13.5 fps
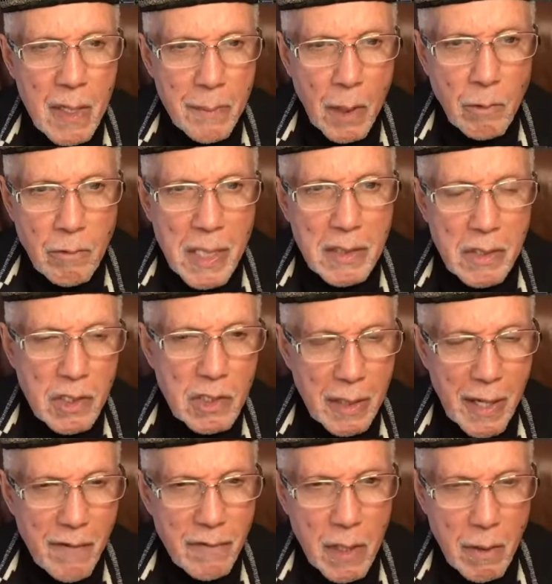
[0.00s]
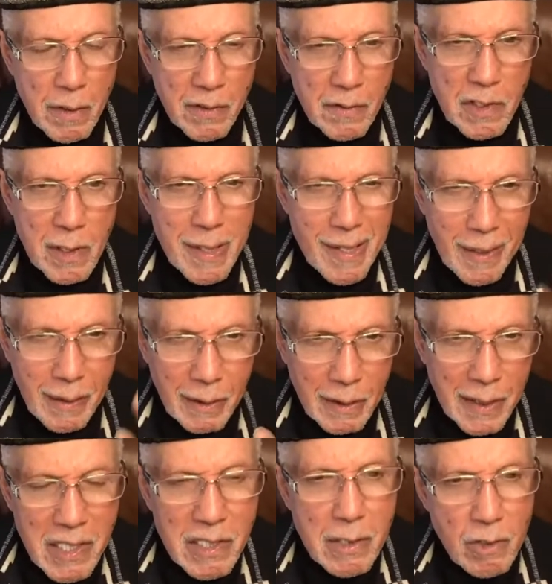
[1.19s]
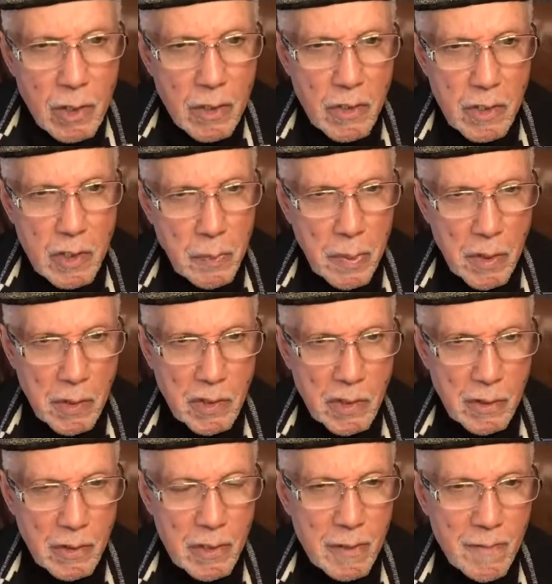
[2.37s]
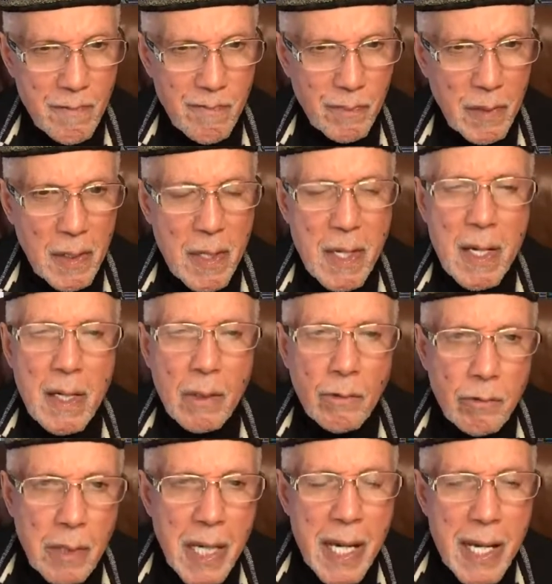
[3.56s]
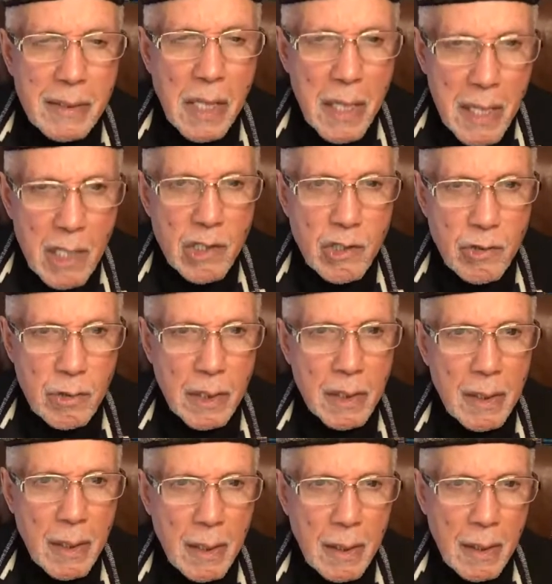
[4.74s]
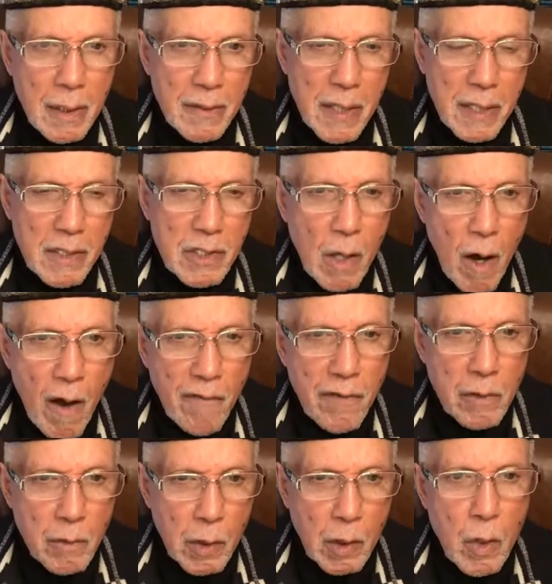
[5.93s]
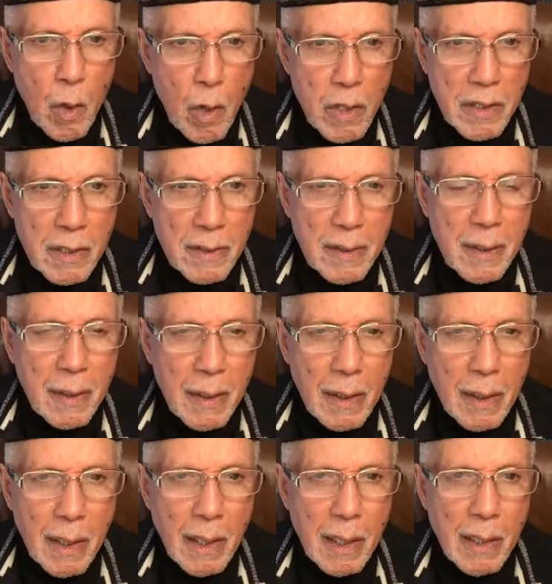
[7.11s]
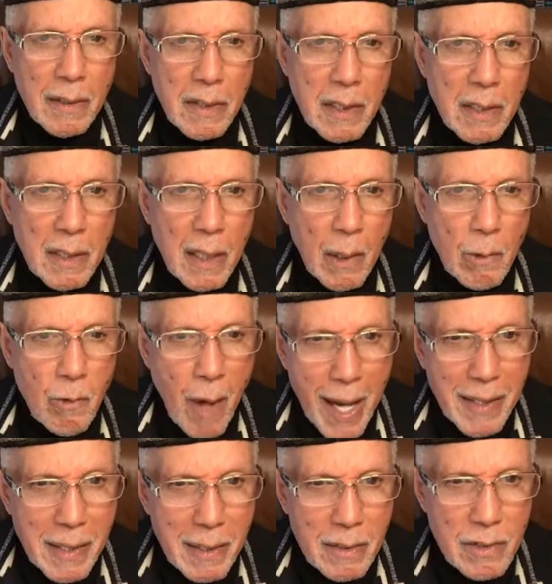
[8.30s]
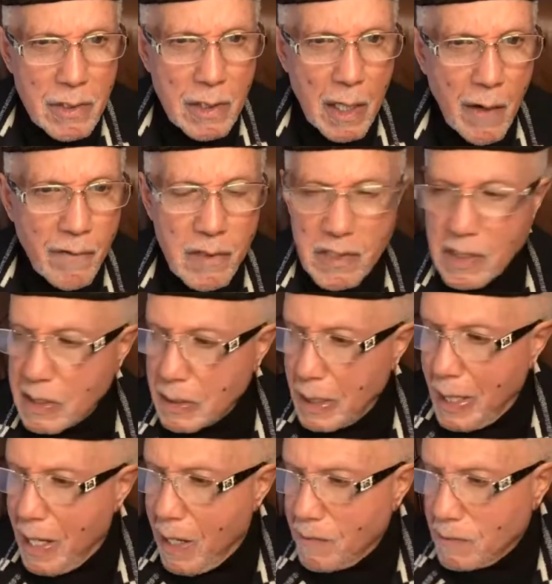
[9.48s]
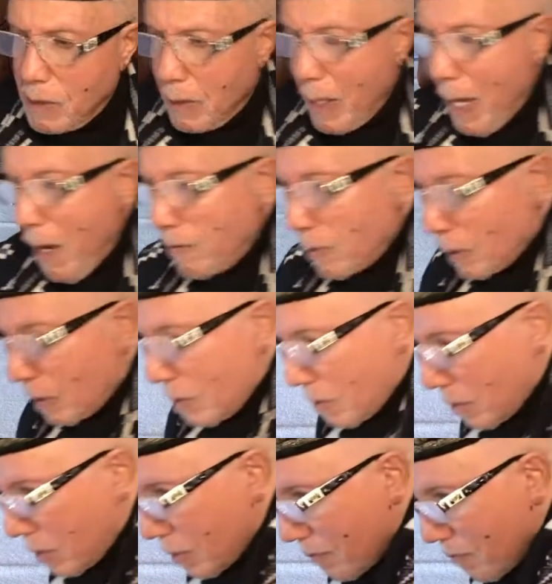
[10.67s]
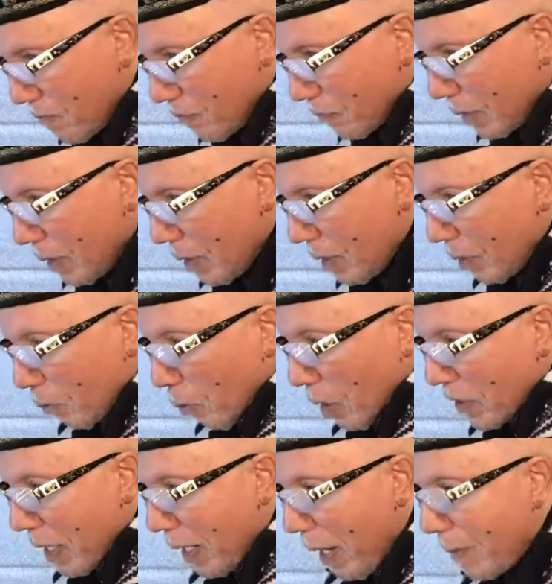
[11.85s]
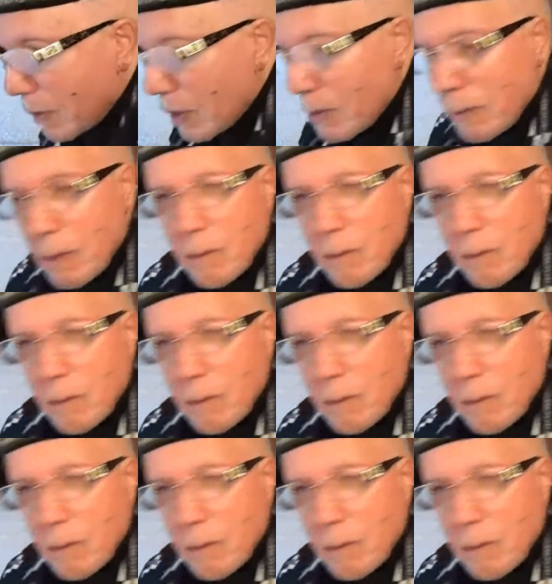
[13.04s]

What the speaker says: but read the slave narratives. Listen to the spirituals. Read the history that is often recorded in the writings of enslaved Africans. One that I'm going to be